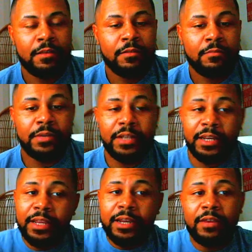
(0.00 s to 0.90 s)
But then
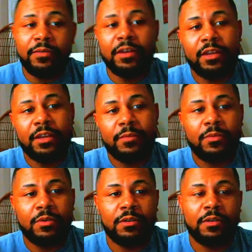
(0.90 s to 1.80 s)
again, Henry could get
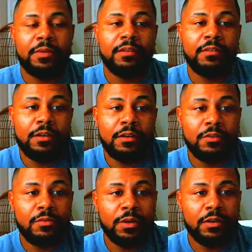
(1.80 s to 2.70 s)
more. I mean, he could do
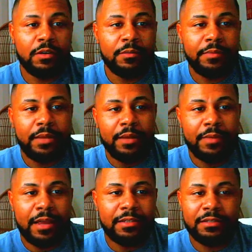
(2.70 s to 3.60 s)
well. I mean, I
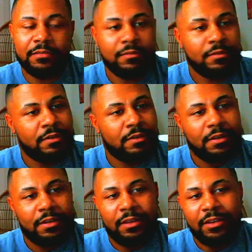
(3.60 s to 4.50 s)
just
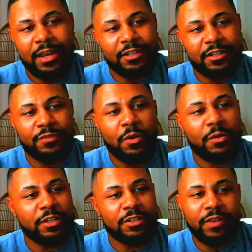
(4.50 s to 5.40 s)
you can't just
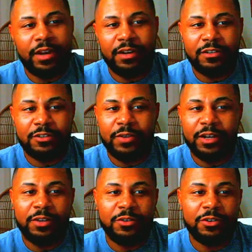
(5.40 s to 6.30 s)
focus strictly
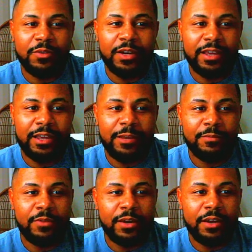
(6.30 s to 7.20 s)
on the running game,
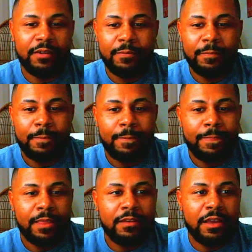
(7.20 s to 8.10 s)
right?
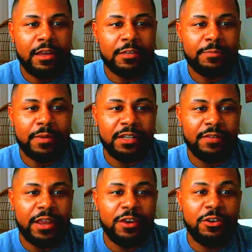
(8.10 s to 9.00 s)
Especially if they
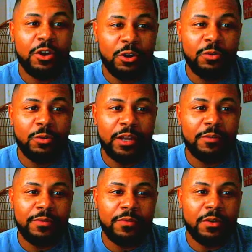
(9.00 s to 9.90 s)
know they're gonna be
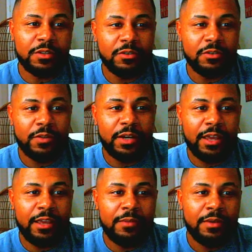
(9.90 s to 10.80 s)
focused on the running
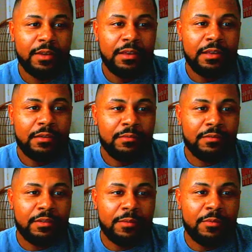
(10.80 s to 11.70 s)
game,
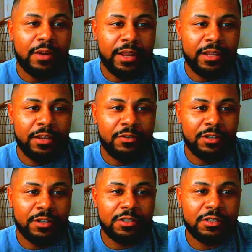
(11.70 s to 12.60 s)
they're more likely gonna
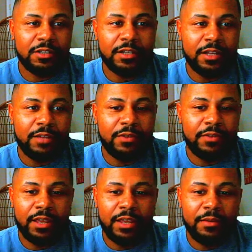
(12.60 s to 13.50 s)
shut that running
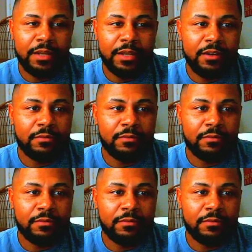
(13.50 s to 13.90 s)
game down.